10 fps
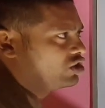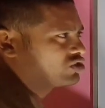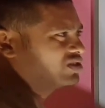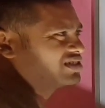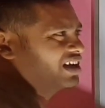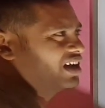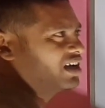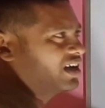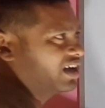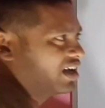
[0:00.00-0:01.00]
so it's
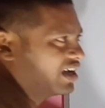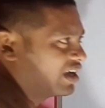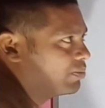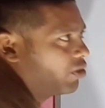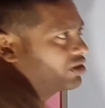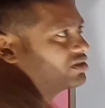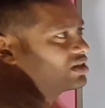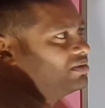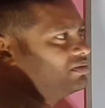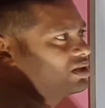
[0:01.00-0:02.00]
a important
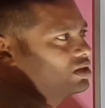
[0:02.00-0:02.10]
sum.